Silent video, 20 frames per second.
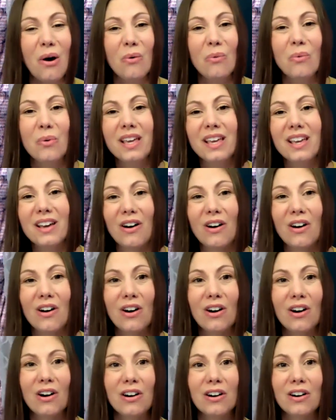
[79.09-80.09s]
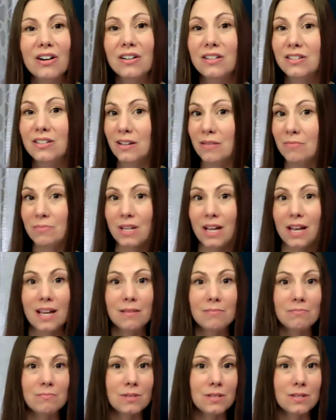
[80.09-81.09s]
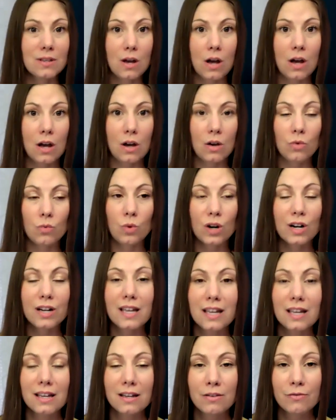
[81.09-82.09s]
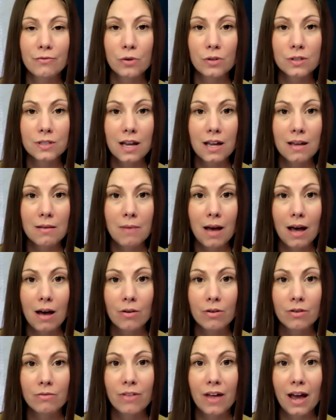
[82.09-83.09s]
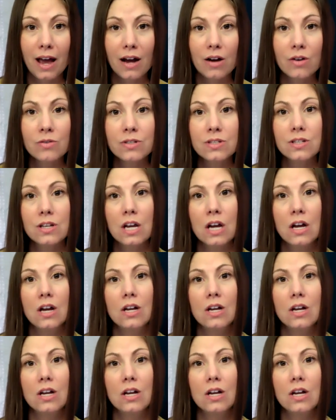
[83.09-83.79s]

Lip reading: We are sometimes working full-time out of the house.